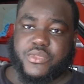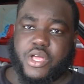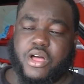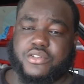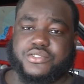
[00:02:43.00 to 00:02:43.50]

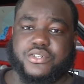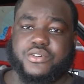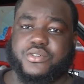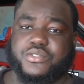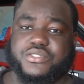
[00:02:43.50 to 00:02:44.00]
Also,
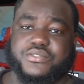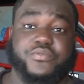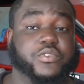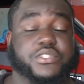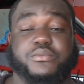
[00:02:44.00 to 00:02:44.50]

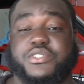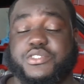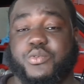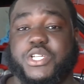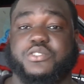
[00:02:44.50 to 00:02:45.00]
for some
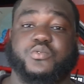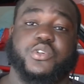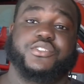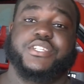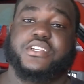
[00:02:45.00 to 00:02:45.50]
situations where
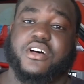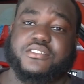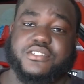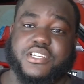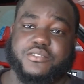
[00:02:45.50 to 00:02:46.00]
you need an
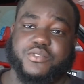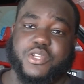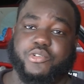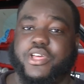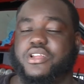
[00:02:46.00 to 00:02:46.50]
alternator
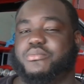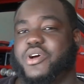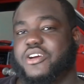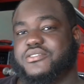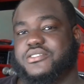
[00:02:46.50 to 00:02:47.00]
relocated or
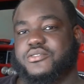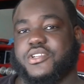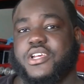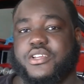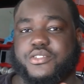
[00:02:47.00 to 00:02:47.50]
power steering.
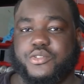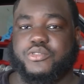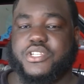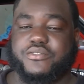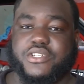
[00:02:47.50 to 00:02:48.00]
So you
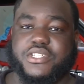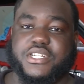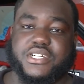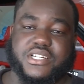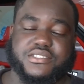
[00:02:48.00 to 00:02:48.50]
will definitely need
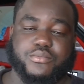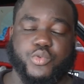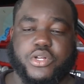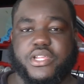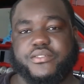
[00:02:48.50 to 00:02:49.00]
a custom
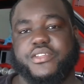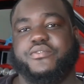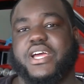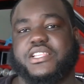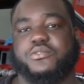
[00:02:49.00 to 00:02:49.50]
one if the
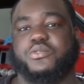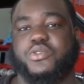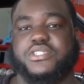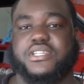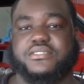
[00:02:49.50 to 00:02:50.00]
factory
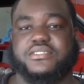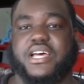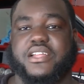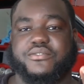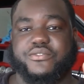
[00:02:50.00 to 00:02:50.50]
one does
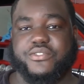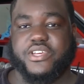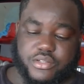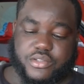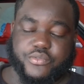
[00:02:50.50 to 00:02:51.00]
not
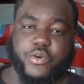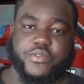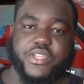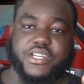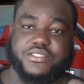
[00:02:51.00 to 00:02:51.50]
fit. The fourth
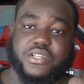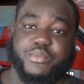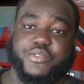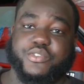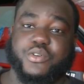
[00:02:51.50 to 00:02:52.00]
thing is going to
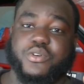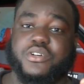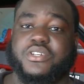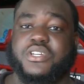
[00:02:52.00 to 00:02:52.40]
be fuel.